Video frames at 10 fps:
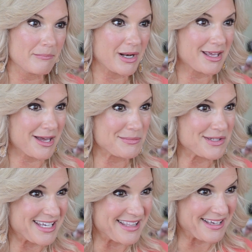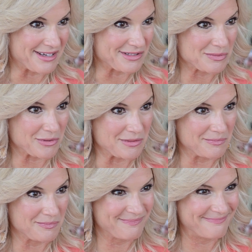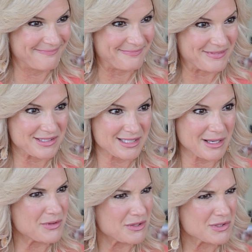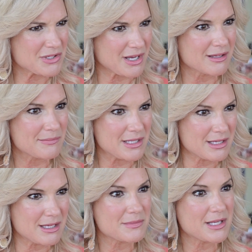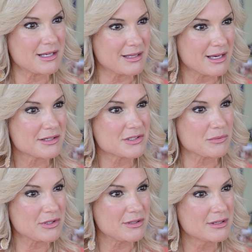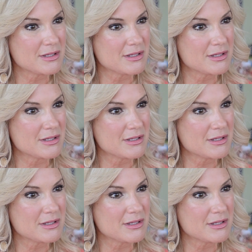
but I kept taking the aspirin. Something was telling me to keep taking the aspirin.